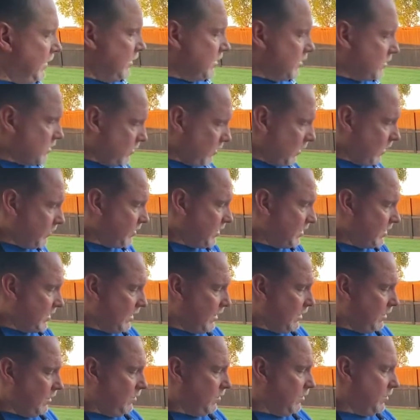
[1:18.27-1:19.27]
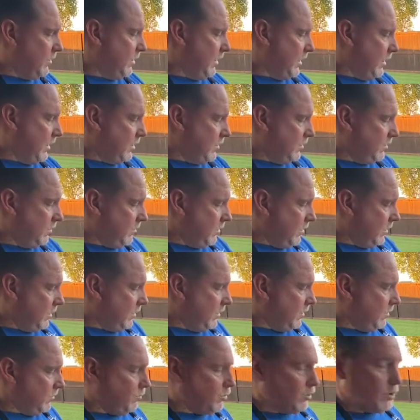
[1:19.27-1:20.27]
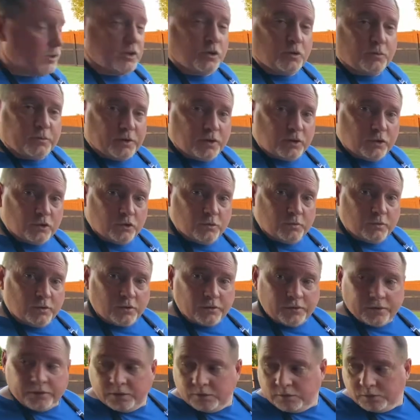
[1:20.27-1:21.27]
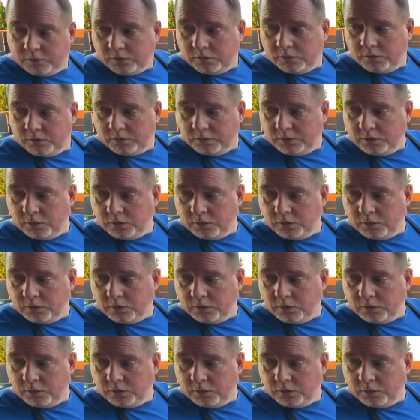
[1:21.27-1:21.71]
scraped it down, and put a little bit of lube on there, little